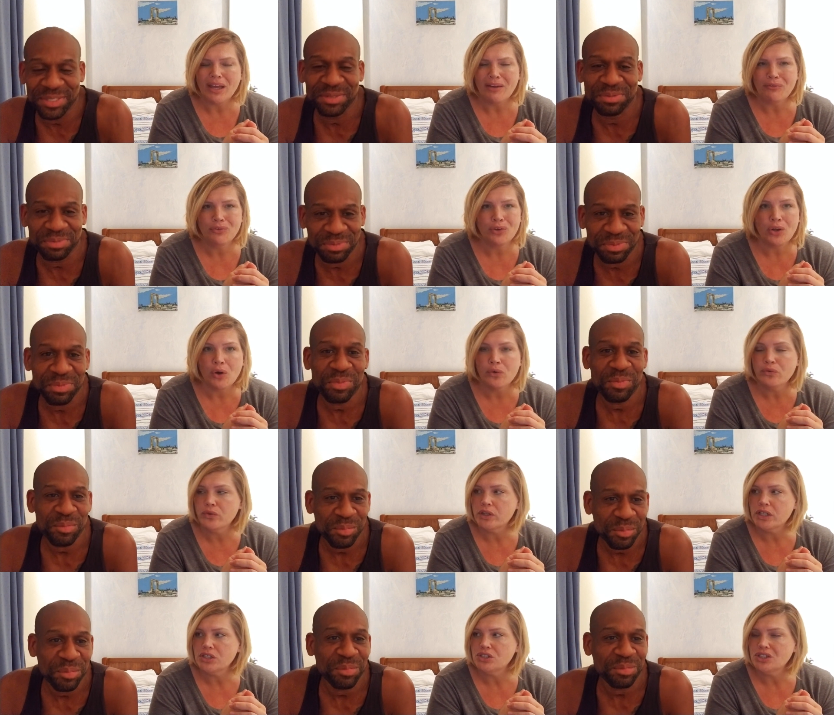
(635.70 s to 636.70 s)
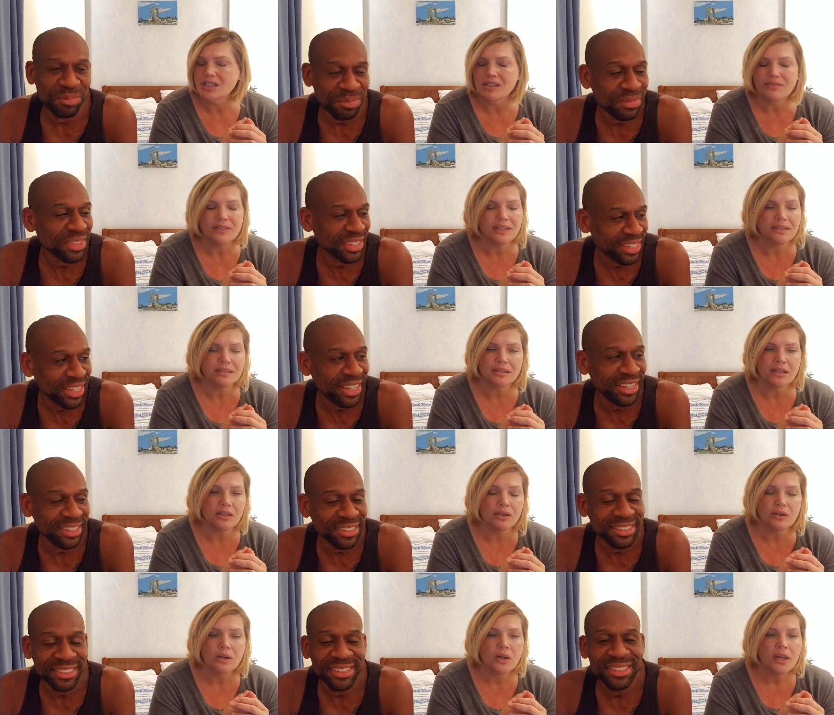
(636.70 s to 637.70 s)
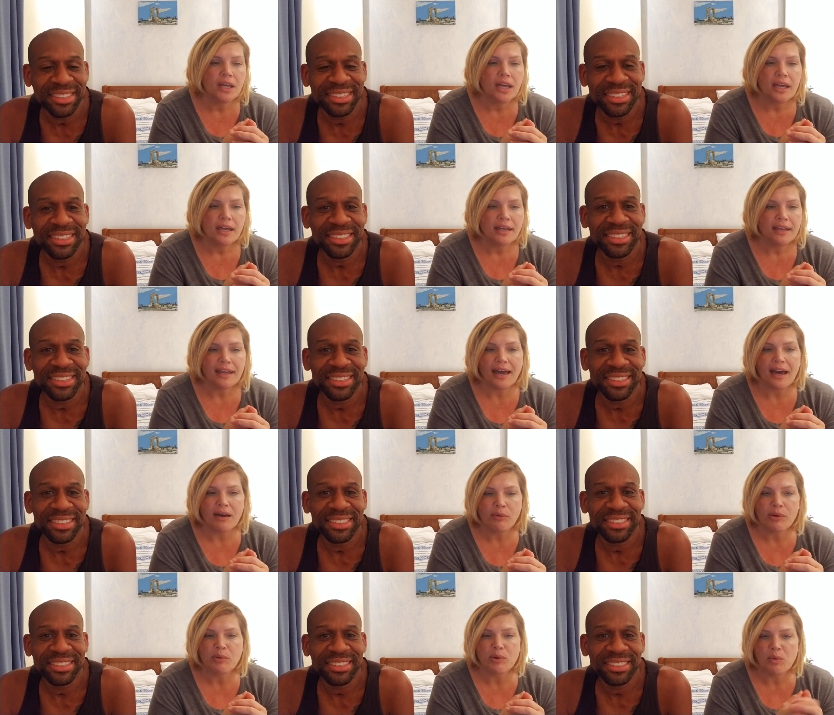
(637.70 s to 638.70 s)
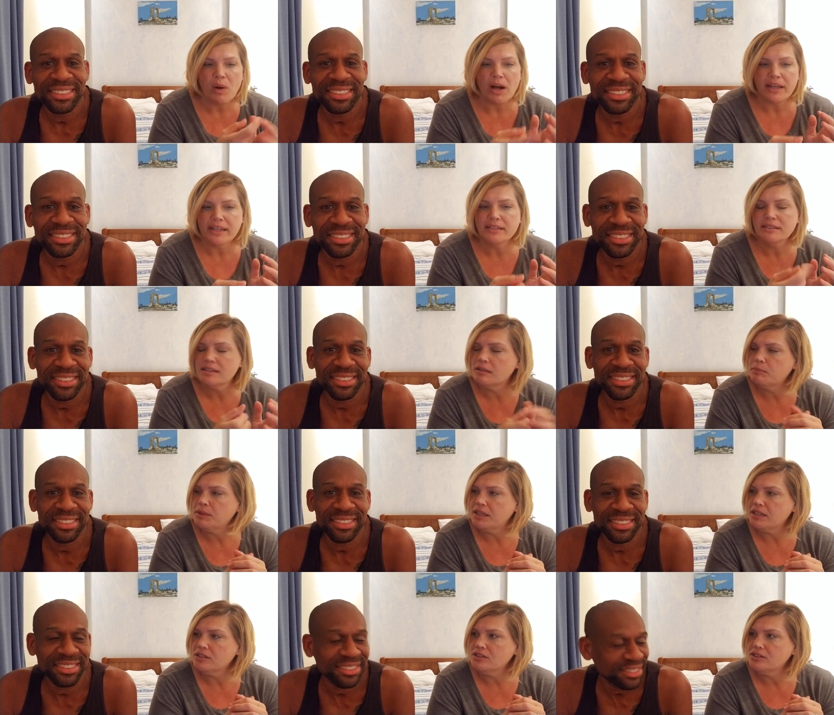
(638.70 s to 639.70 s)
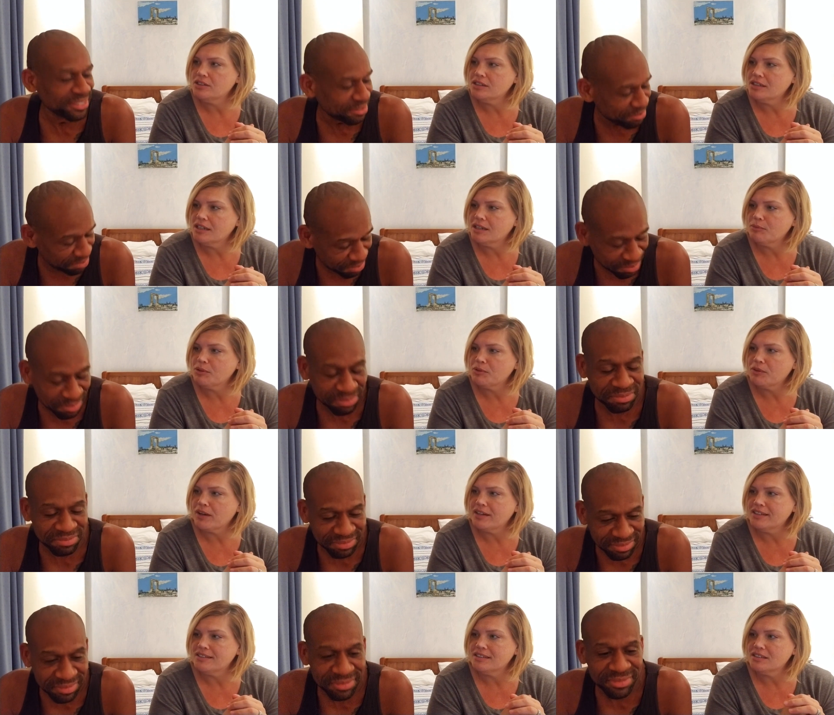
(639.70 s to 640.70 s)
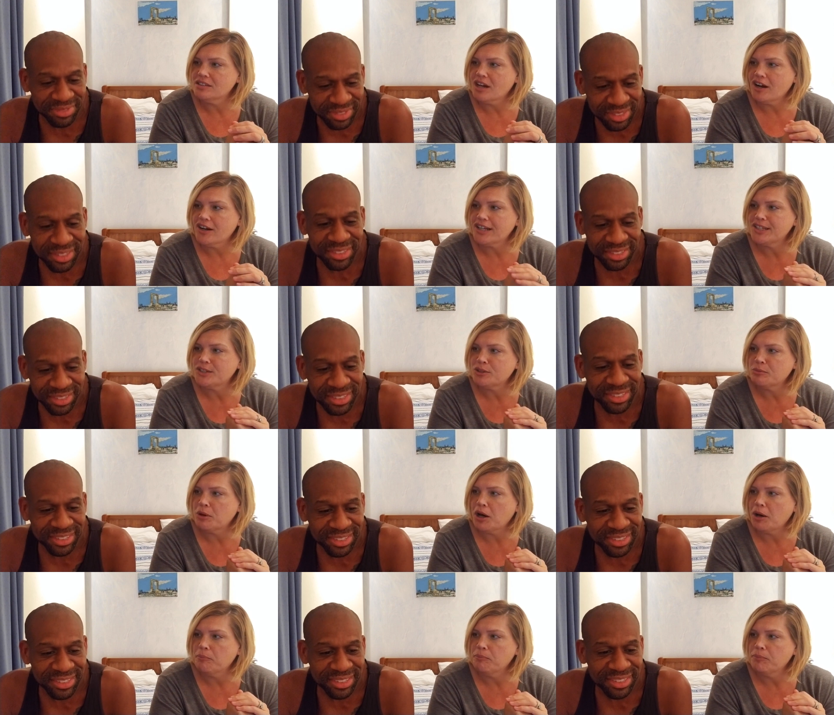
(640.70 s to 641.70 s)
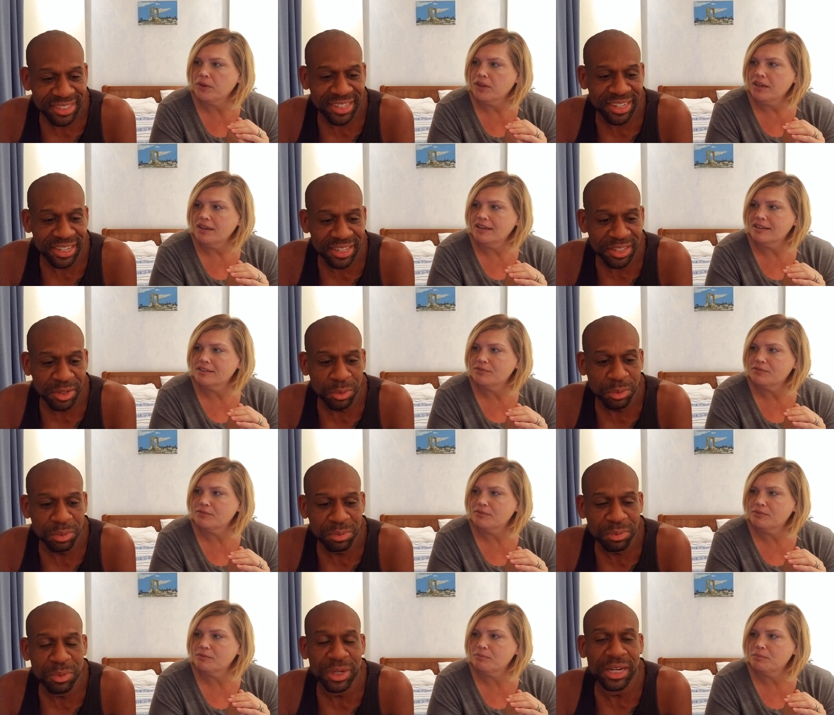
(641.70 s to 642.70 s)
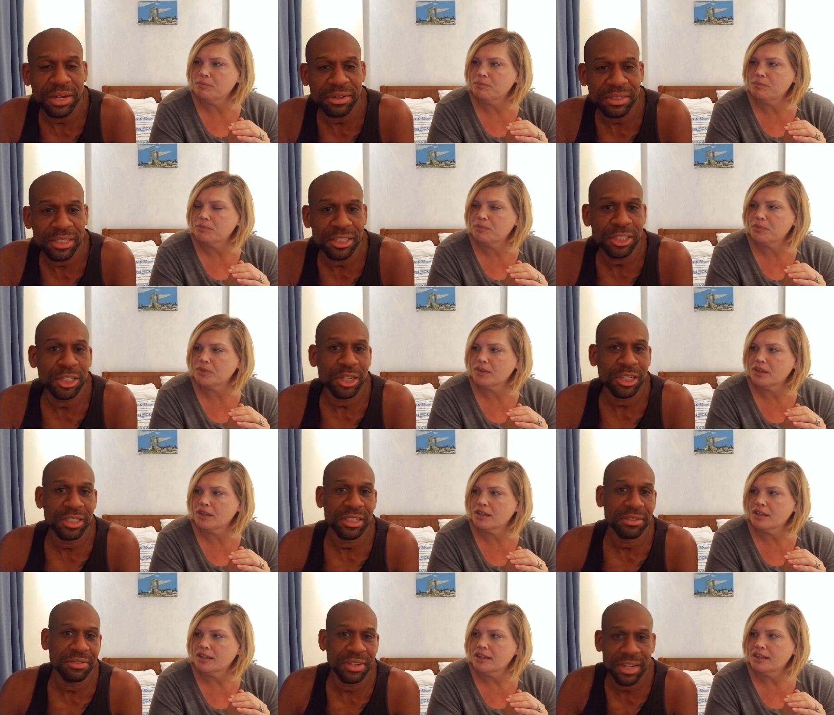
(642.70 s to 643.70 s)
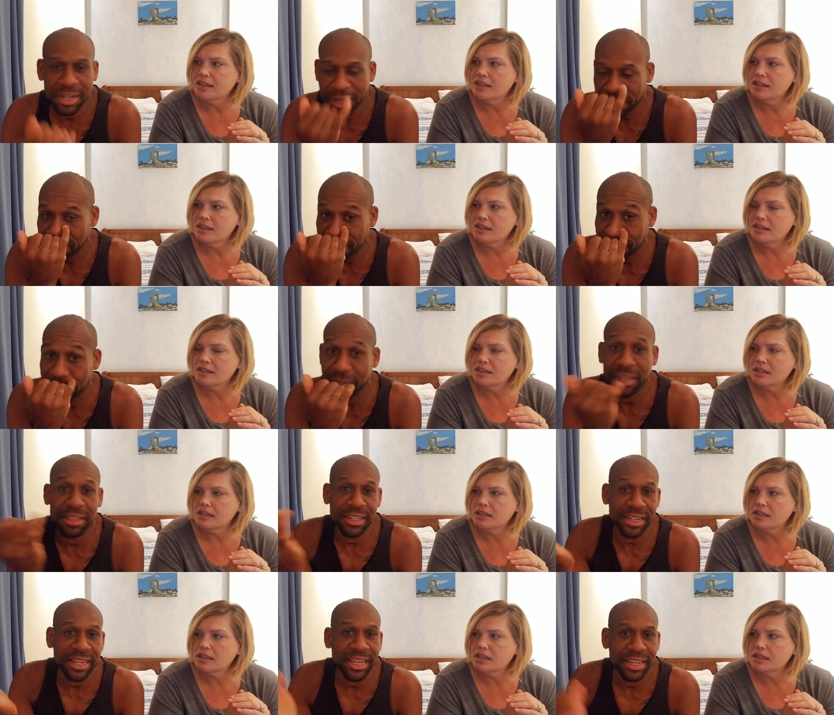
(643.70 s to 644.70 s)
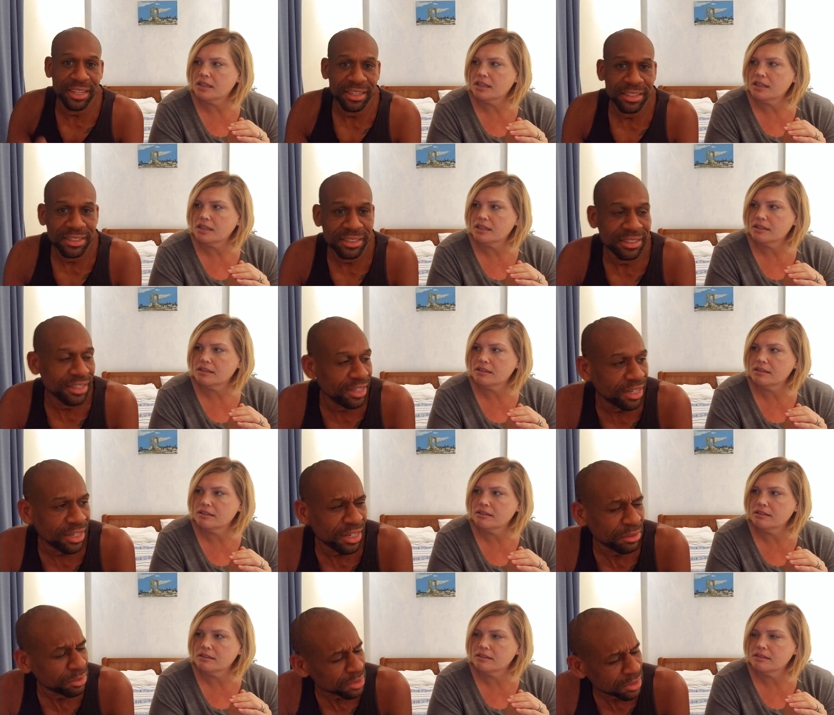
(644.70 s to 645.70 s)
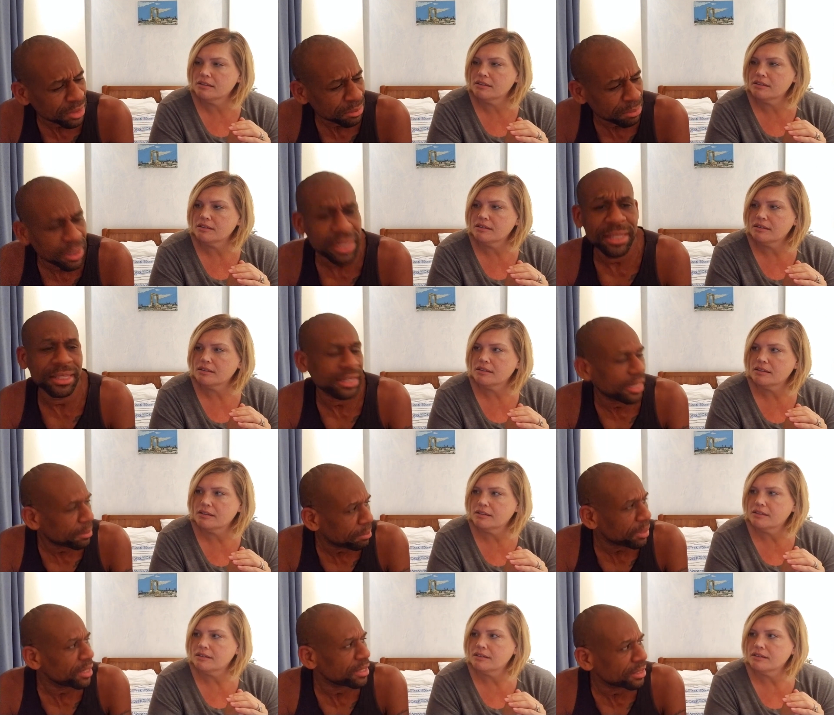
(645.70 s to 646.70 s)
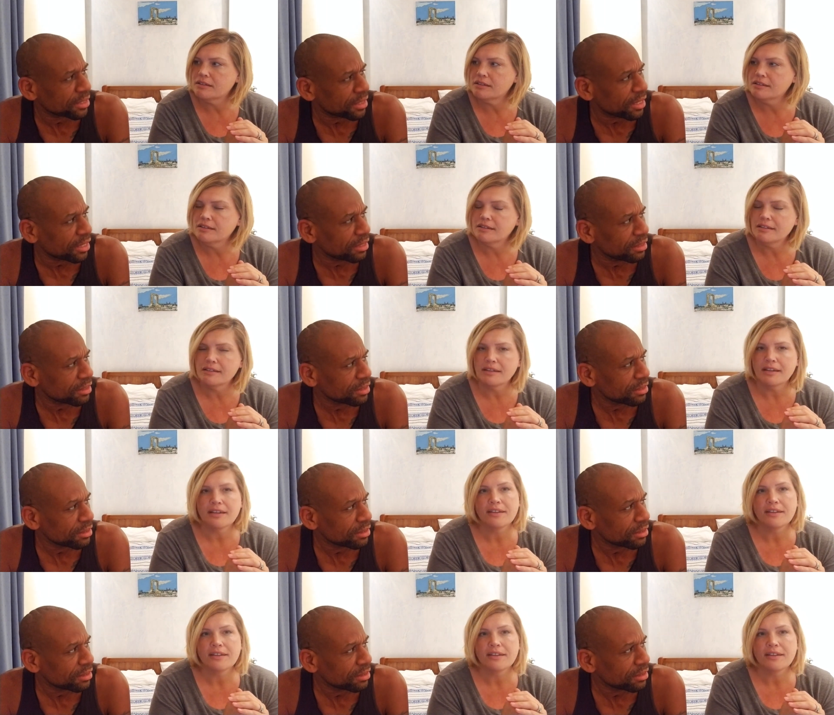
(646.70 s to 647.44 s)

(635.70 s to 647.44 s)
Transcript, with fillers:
Speaker 1: have mm-hmm. no footage of. And yeah. so, yeah, we were walking to the beach mm-hmm. and we ran into Tara and her mom.
Speaker 2: Yeah, the one that was in charge of uh, the kid of the day. Uh, that was a play of the day. Play of the day. Yeah.